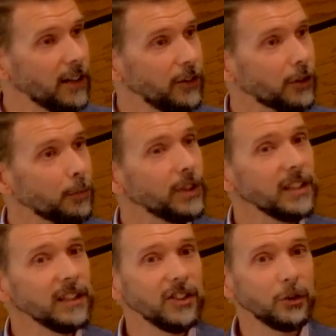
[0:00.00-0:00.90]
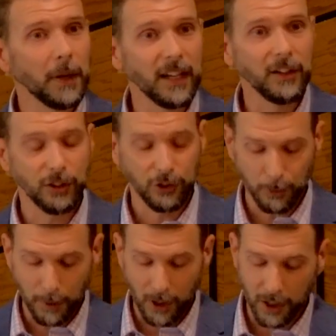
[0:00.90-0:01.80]
He's completely dependent
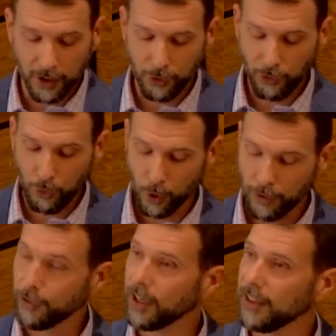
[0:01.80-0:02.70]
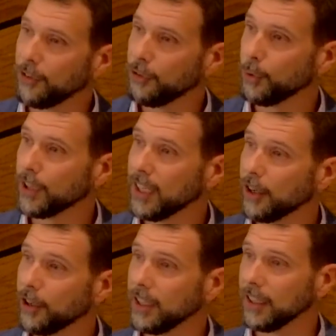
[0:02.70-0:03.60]
upon four friends who are
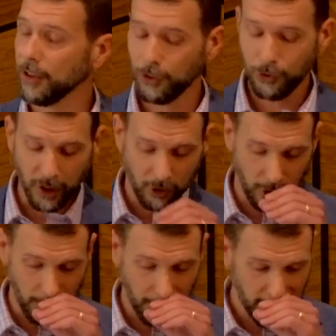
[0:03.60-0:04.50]
carrying his stretcher.